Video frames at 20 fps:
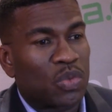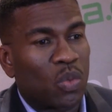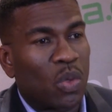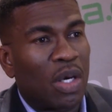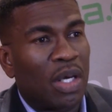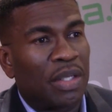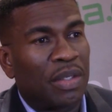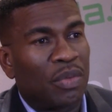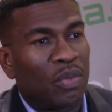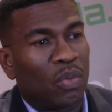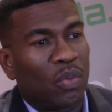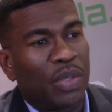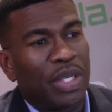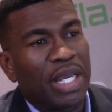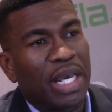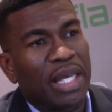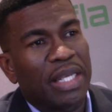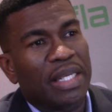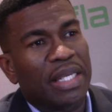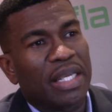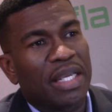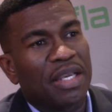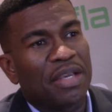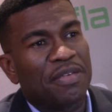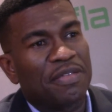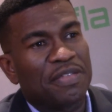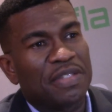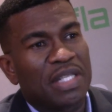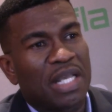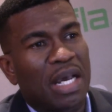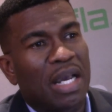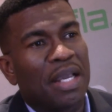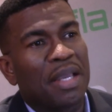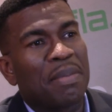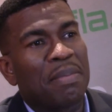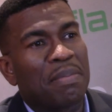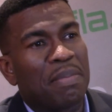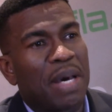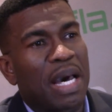One, we got to give time